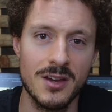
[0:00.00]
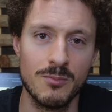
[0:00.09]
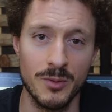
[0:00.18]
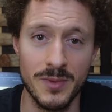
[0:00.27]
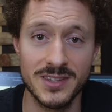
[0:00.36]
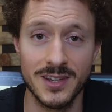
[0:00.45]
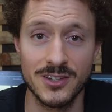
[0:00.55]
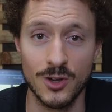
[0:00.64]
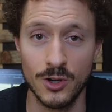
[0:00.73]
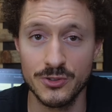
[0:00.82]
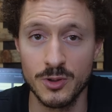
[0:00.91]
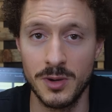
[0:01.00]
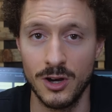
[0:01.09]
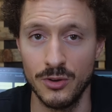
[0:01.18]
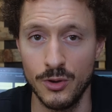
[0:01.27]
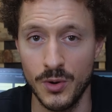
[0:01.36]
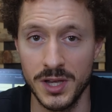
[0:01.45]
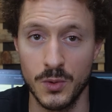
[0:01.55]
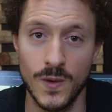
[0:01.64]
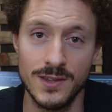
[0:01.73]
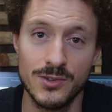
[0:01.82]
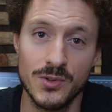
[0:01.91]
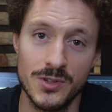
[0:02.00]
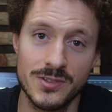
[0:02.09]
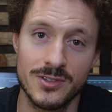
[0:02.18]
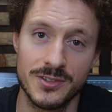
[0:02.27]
But mixing is also about knowing when to use